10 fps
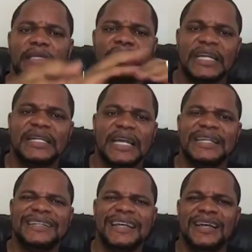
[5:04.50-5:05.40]
should be
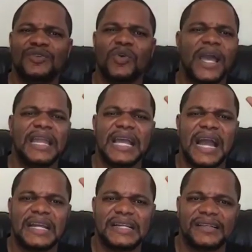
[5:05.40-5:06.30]
indignant
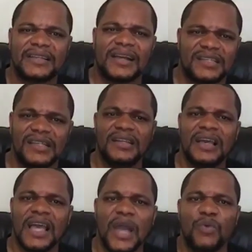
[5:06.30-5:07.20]
to any kind of
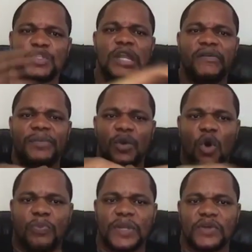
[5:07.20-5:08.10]
discussion, and we
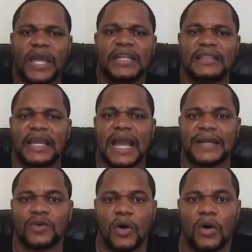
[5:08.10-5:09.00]
should never be open to
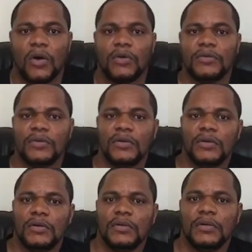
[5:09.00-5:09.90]
anything at
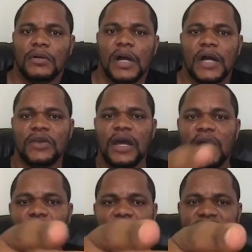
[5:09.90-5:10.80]
all.
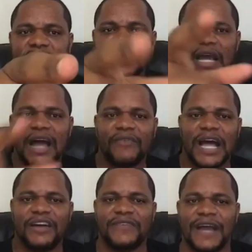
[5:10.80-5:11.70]
Oh yeah, other person
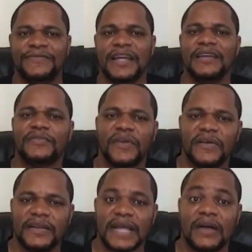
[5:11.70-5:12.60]
say I've
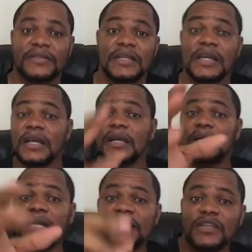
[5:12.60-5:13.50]
taken
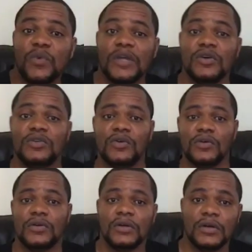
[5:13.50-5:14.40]
300,000. This is what
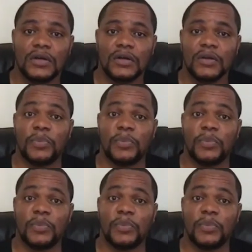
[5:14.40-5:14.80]
you do.